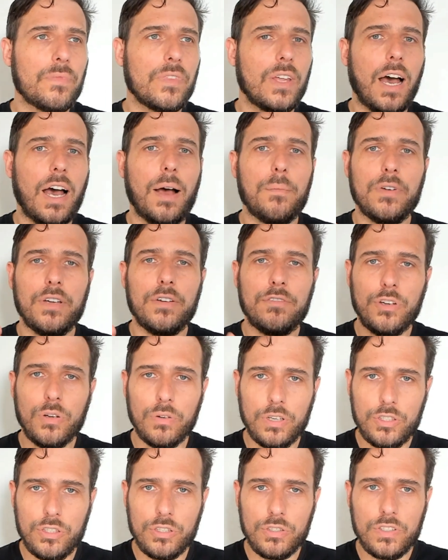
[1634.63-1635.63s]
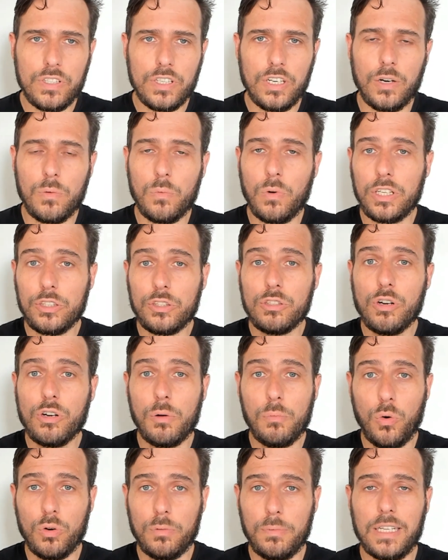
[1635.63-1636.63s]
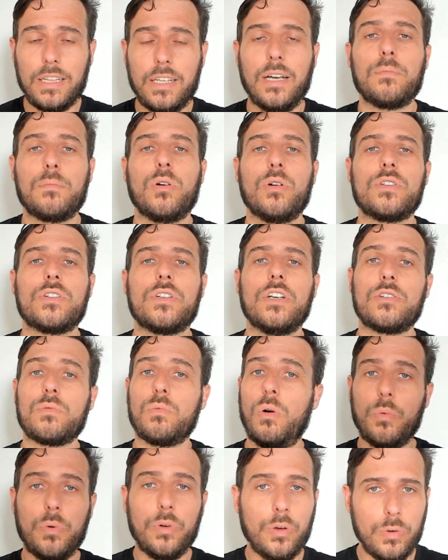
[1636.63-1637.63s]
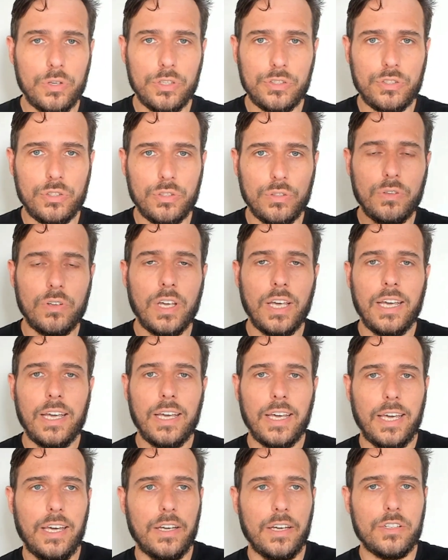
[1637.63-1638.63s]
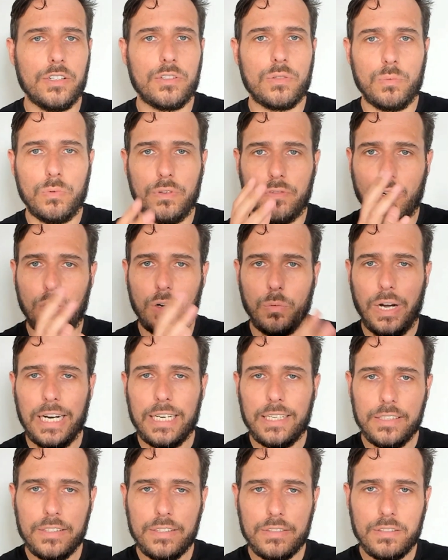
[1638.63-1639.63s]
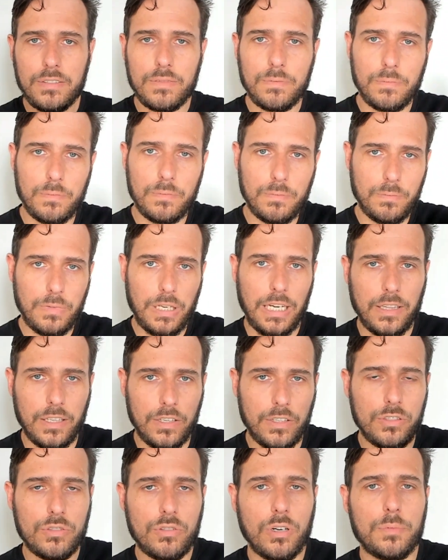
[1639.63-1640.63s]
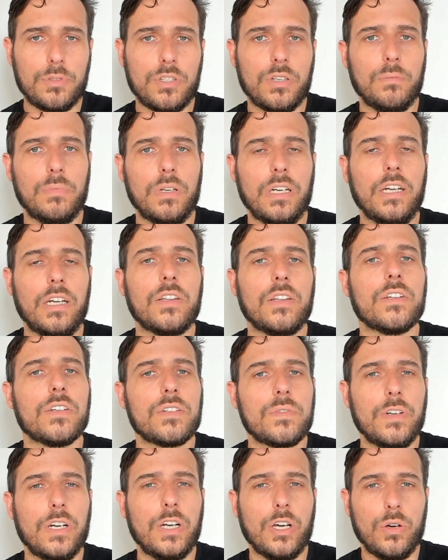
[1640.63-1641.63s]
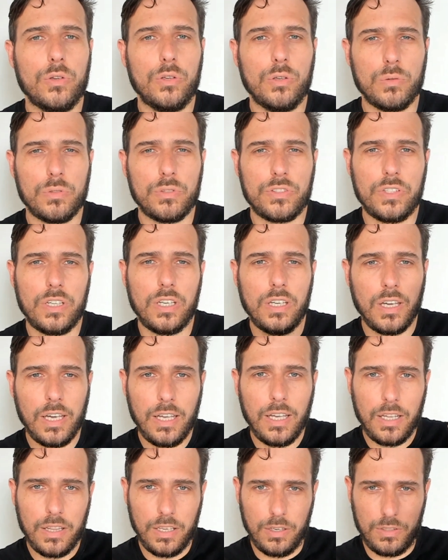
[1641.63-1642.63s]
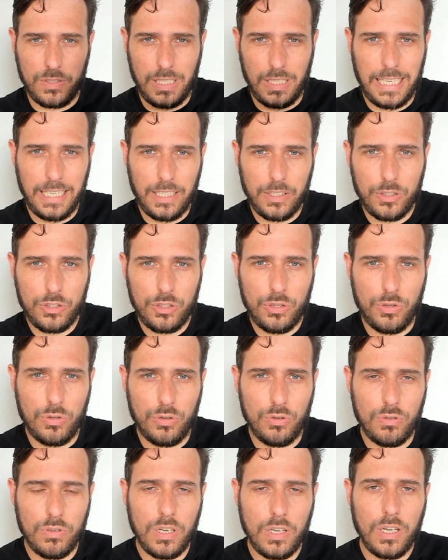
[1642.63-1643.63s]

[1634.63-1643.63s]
if you're interested in wanting to know more about that process, what we always do is we've got a wait list. In the description beneath this video, you'll see there's a link to